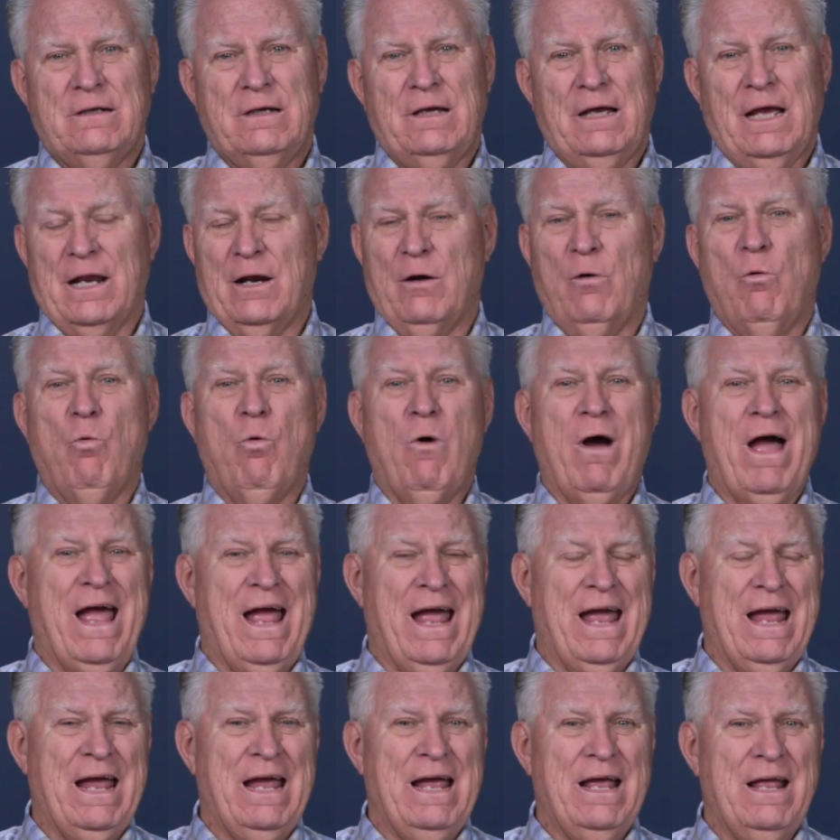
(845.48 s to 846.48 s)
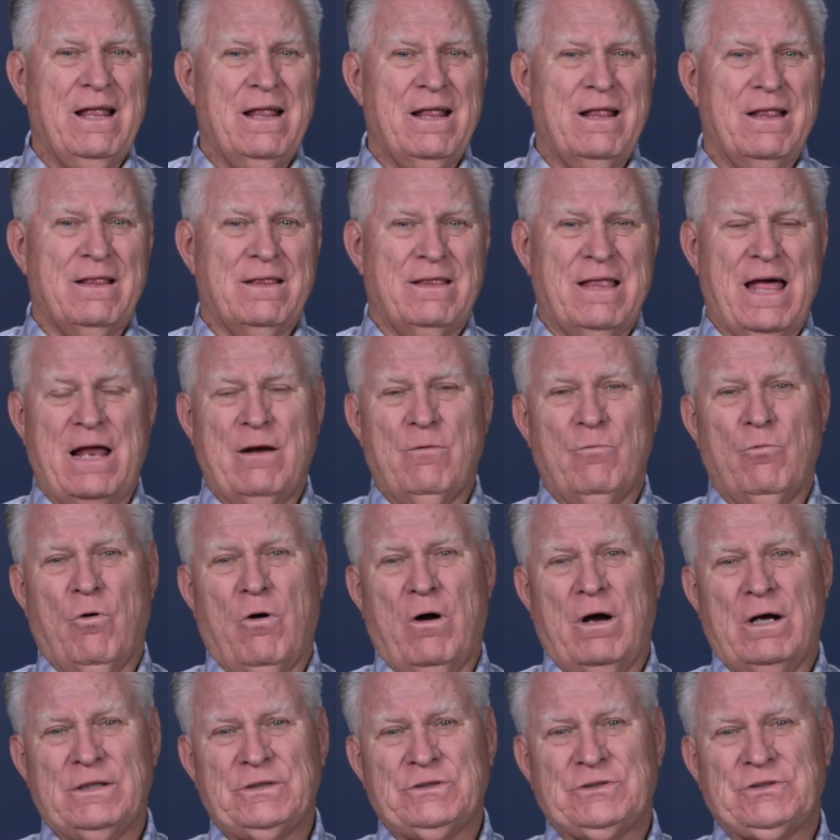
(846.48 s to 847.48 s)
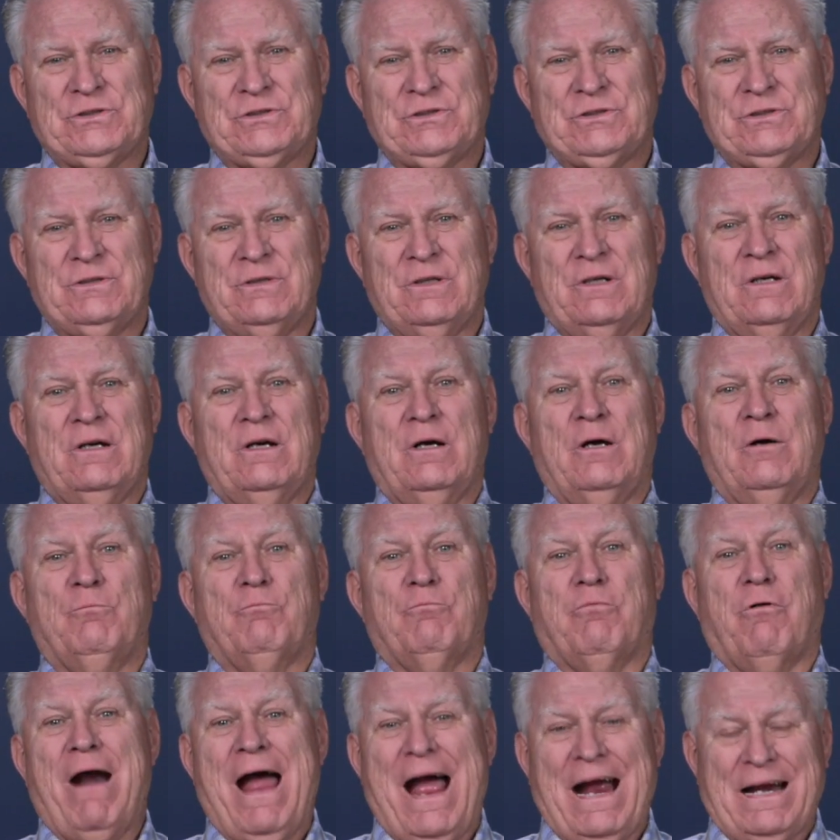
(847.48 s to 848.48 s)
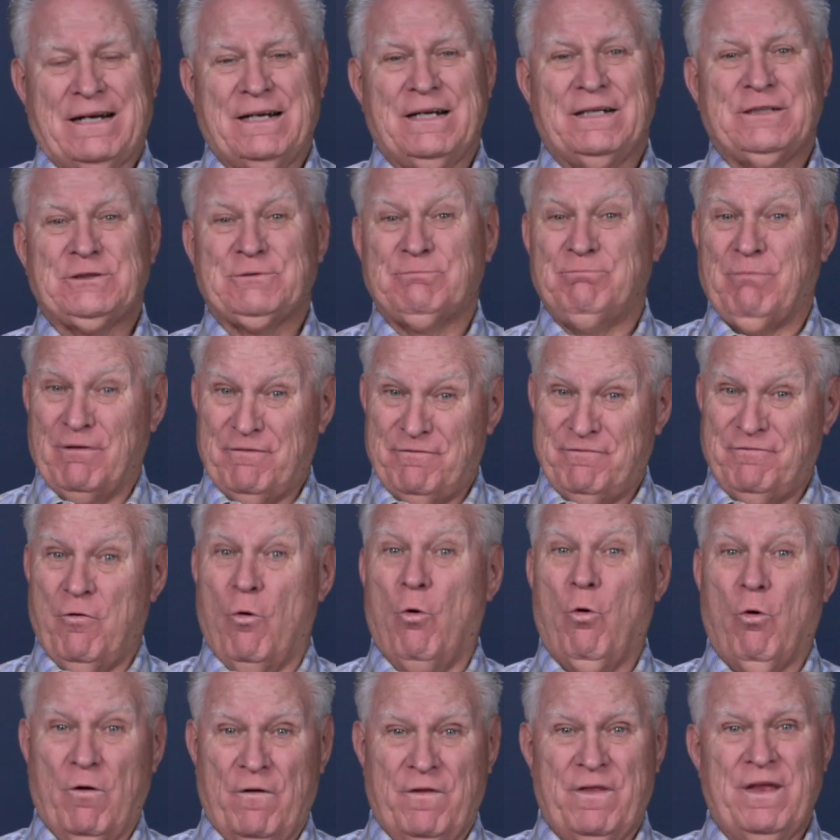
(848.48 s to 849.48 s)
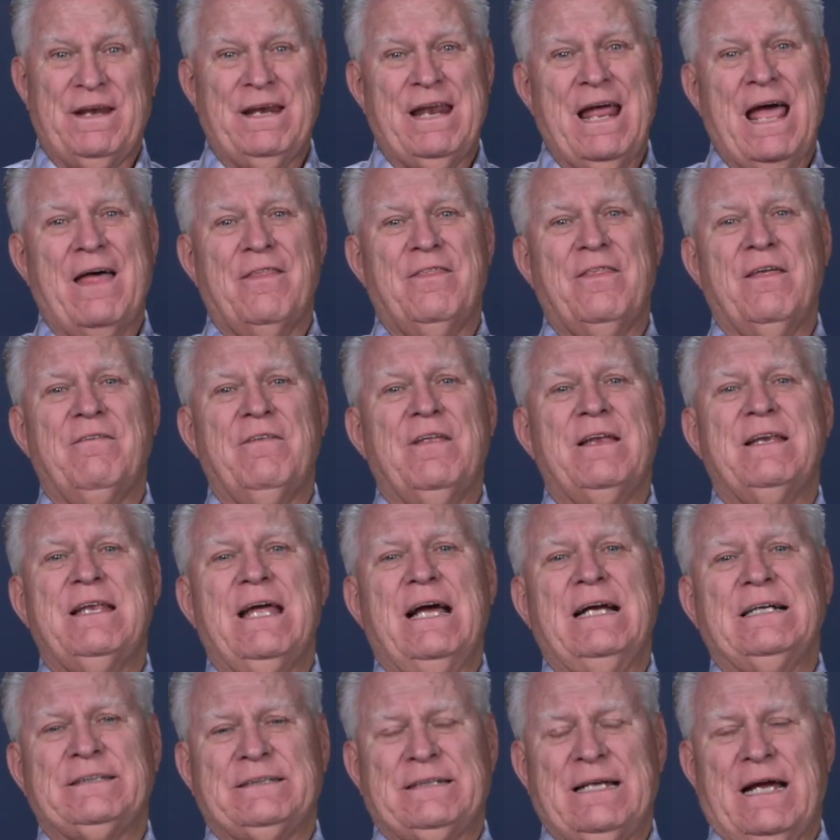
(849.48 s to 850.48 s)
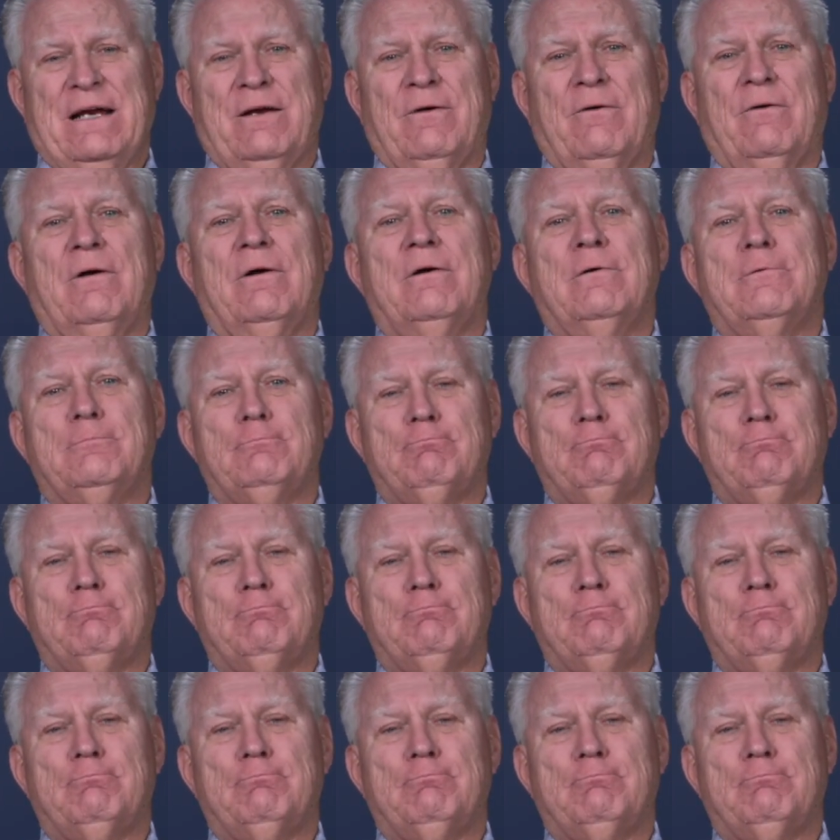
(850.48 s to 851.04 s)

in a way that was practiced before the death of the testator.